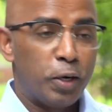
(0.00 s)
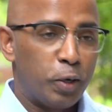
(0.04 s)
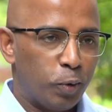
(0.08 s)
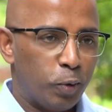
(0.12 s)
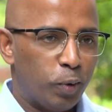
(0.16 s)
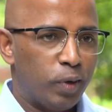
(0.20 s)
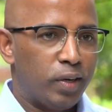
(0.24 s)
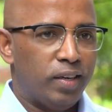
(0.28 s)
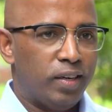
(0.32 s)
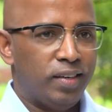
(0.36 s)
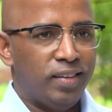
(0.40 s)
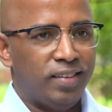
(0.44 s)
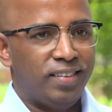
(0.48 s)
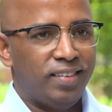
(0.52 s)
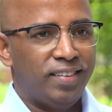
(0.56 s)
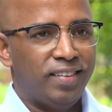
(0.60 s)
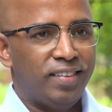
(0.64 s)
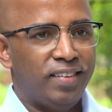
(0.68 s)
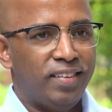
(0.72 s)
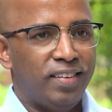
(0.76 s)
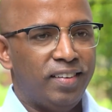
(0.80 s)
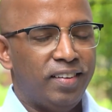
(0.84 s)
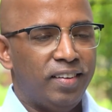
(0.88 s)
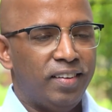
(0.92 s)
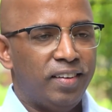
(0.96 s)
role uh,
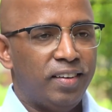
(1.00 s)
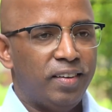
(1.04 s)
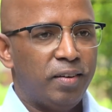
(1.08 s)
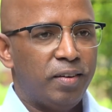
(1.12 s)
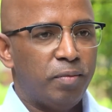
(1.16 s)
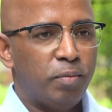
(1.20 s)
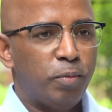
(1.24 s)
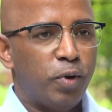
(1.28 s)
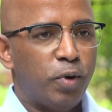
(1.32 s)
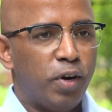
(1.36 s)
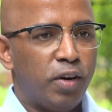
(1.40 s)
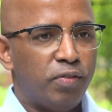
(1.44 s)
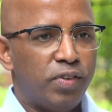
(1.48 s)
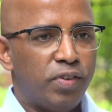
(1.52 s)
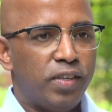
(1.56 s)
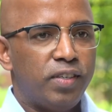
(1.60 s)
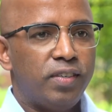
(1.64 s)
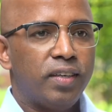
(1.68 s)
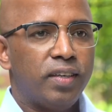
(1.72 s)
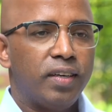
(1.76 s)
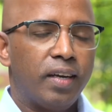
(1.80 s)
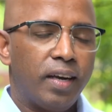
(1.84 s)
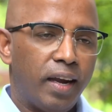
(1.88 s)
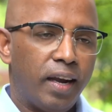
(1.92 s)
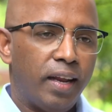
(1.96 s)
more
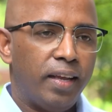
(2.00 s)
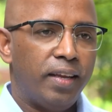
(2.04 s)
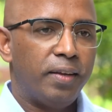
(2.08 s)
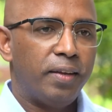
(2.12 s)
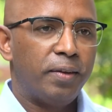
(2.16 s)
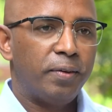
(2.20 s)
efficiently.